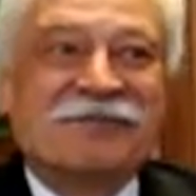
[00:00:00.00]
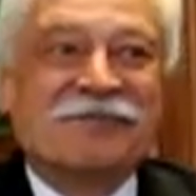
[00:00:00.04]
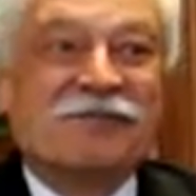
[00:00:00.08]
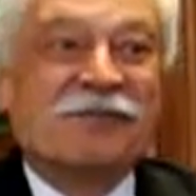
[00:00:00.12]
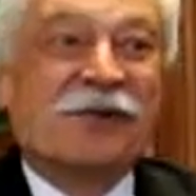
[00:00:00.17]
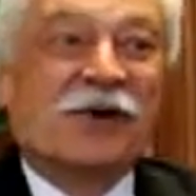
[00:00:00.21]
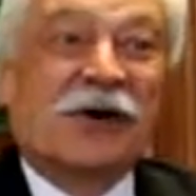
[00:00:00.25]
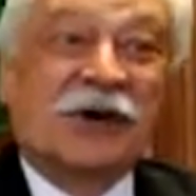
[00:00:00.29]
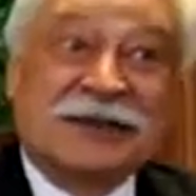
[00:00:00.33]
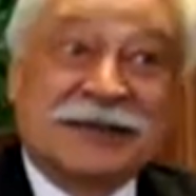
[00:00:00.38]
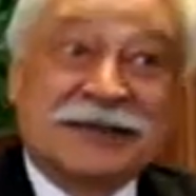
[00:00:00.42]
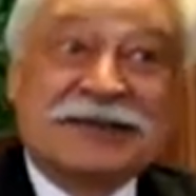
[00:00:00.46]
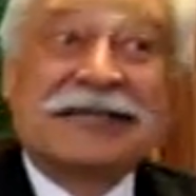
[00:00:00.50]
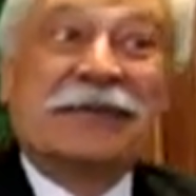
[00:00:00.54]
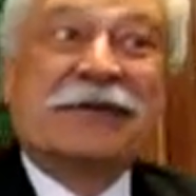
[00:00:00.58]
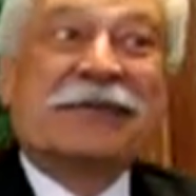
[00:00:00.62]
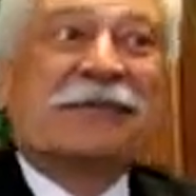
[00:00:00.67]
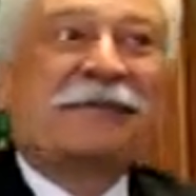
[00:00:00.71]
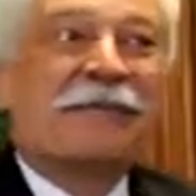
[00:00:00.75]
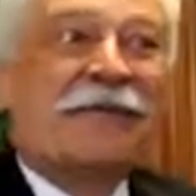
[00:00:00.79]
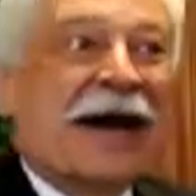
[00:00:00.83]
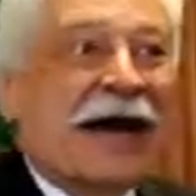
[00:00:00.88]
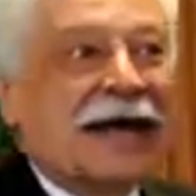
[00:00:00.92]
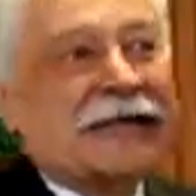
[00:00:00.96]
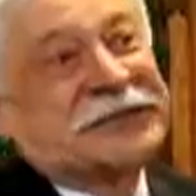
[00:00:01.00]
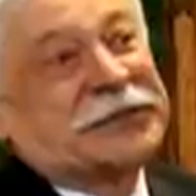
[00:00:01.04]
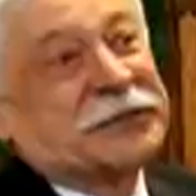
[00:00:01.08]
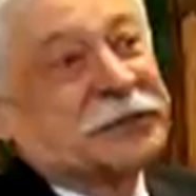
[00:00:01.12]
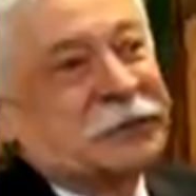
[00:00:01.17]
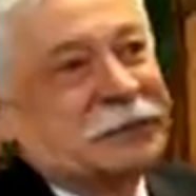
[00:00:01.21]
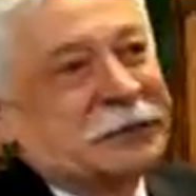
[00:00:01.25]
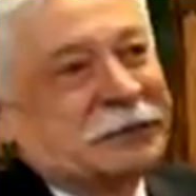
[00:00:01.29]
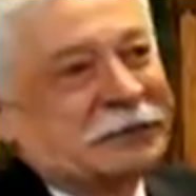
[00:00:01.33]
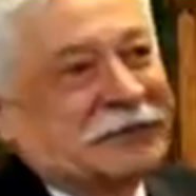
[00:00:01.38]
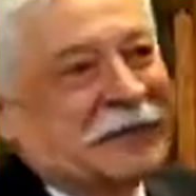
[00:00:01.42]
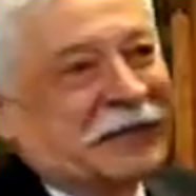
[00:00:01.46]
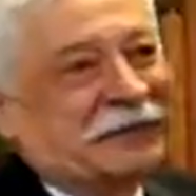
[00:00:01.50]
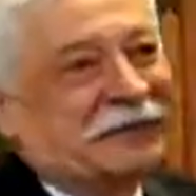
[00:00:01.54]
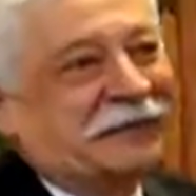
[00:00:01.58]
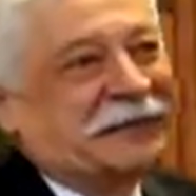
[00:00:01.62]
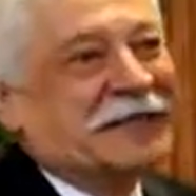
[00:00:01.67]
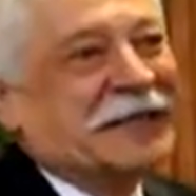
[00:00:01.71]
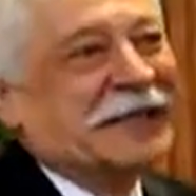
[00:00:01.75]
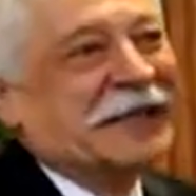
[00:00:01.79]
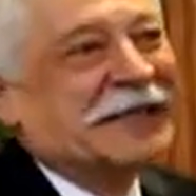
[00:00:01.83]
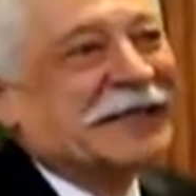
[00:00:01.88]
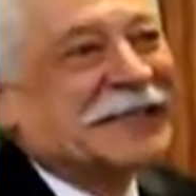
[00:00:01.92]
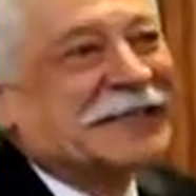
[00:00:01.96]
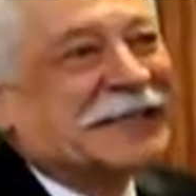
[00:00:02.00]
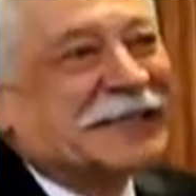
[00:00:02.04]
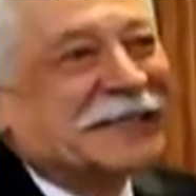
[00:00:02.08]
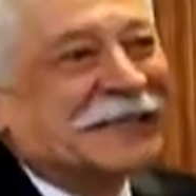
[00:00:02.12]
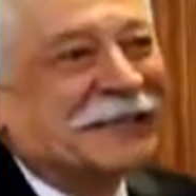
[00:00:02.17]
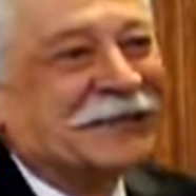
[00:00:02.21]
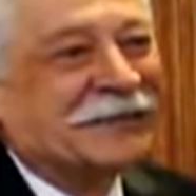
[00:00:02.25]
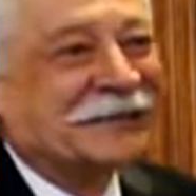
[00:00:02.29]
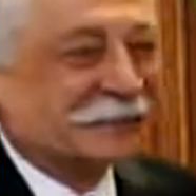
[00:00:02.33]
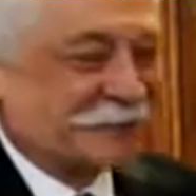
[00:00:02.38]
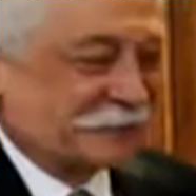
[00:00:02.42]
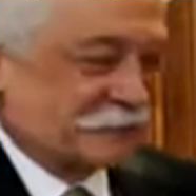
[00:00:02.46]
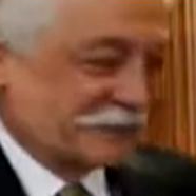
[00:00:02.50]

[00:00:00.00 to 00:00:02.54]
more than a maximum definition.